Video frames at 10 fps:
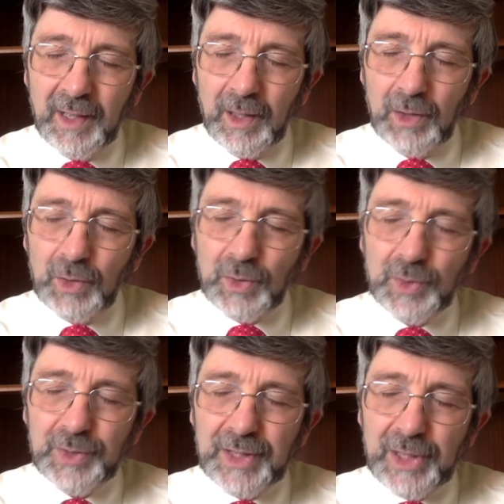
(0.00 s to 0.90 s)

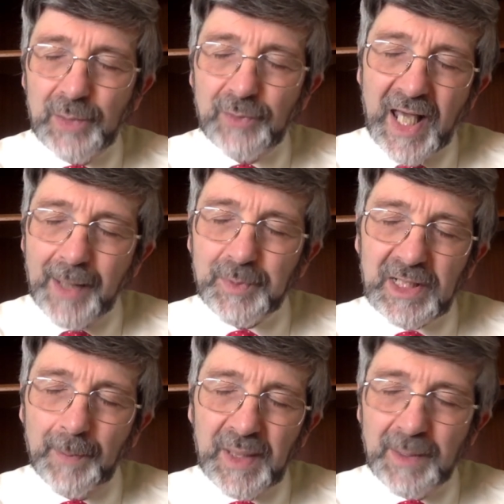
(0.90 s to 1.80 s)
Lord, that you have kept
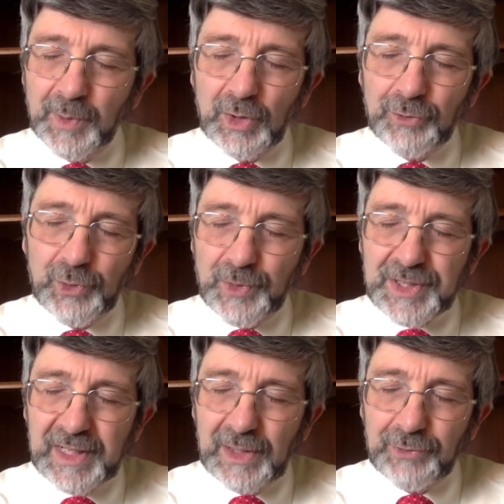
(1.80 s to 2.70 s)
a people for
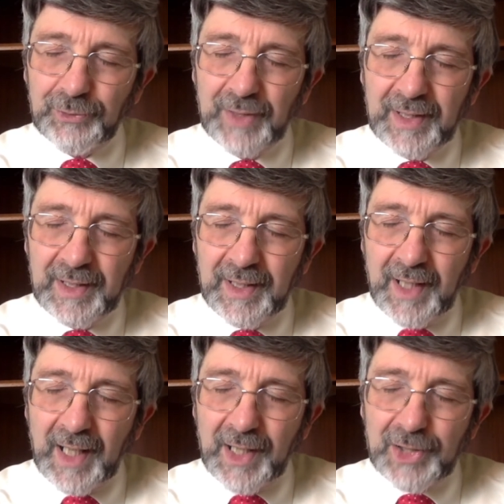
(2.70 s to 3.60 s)
yourself
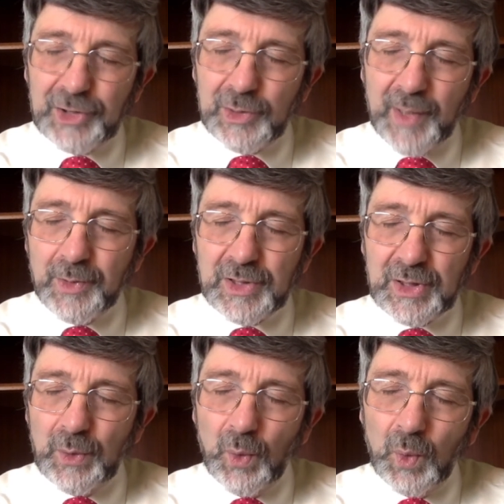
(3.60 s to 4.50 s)
uh, throughout
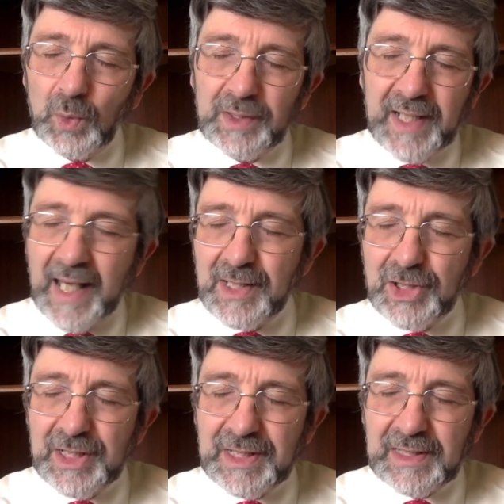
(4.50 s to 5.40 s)
all the
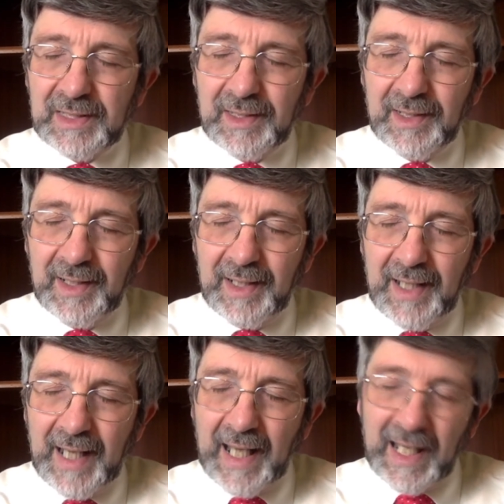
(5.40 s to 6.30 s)
ages.
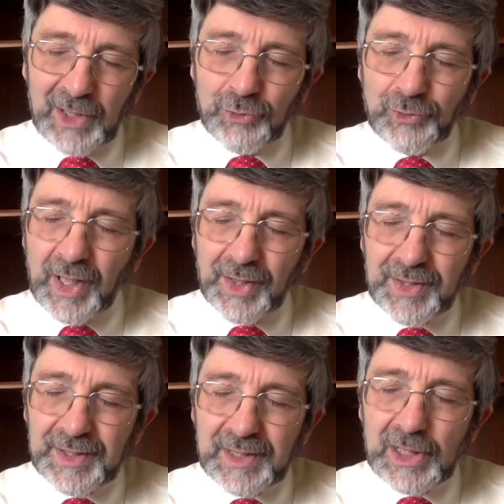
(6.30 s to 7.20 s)
And
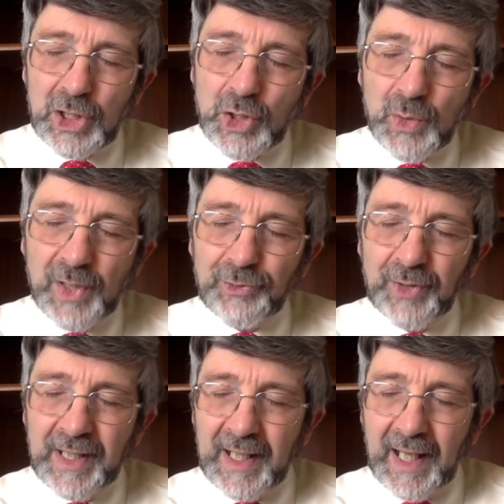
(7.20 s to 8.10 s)
Father, that you have
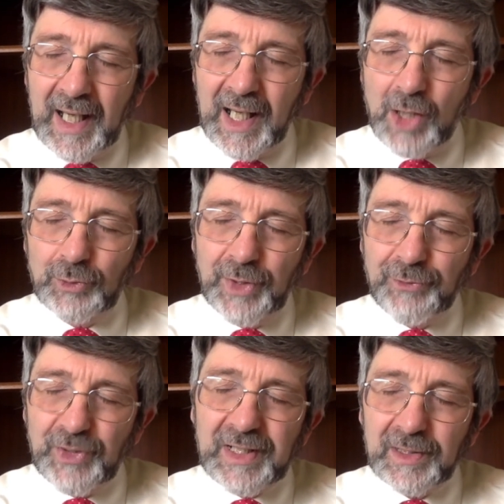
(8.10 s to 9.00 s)
uh,
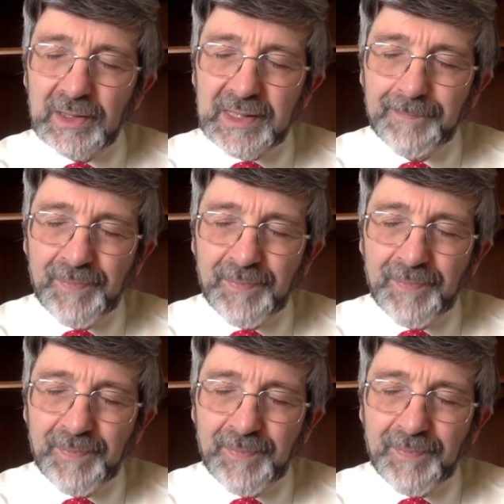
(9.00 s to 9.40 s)
revealed